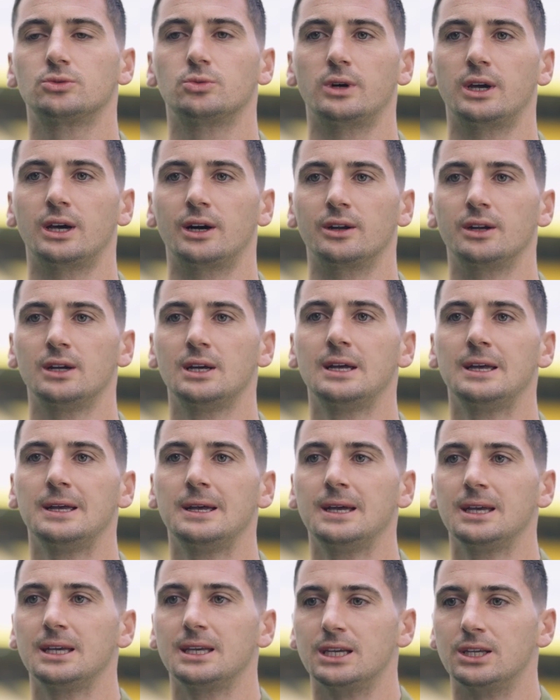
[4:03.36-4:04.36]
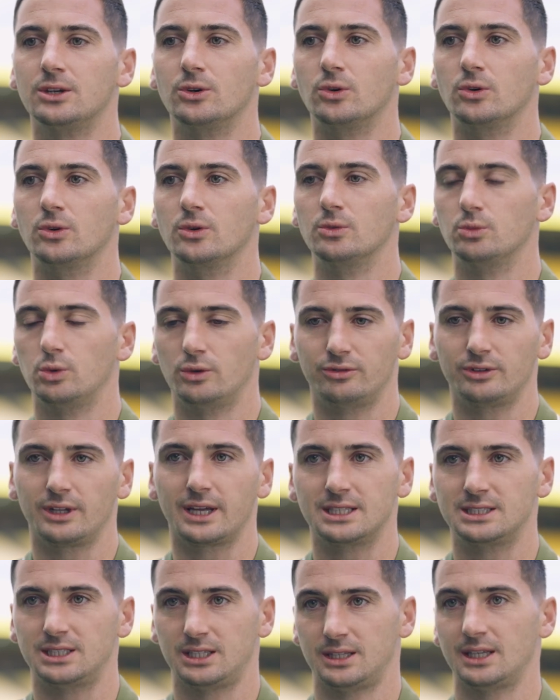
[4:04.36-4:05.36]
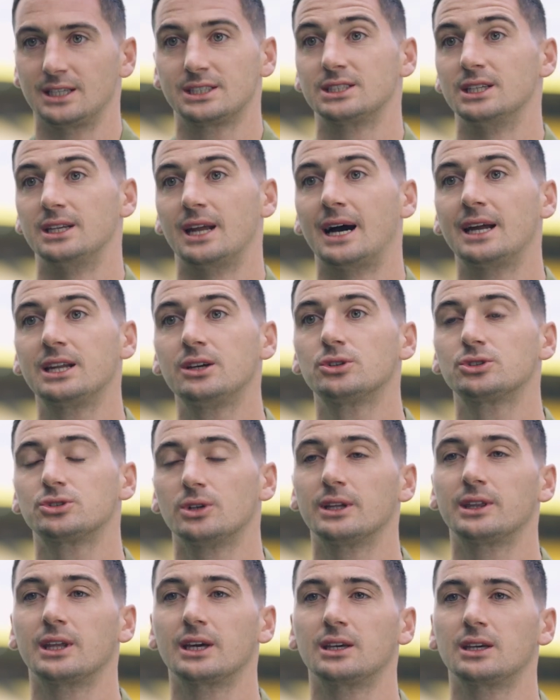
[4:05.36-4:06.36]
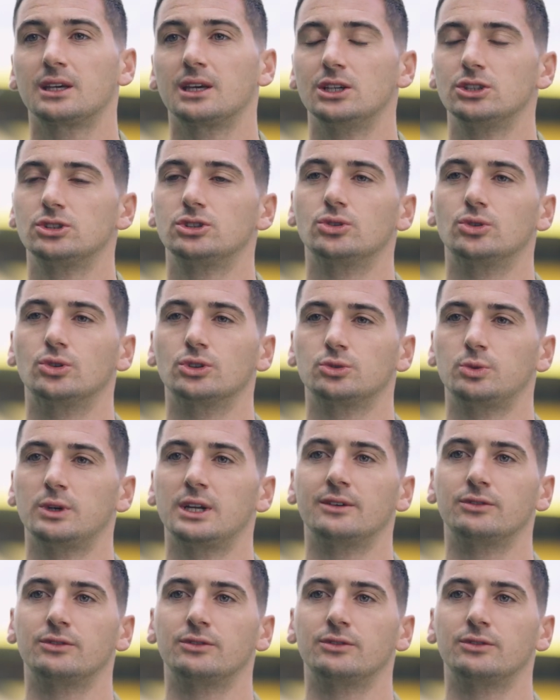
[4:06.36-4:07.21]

where, you know, we've led to this scenario. So I think it shows where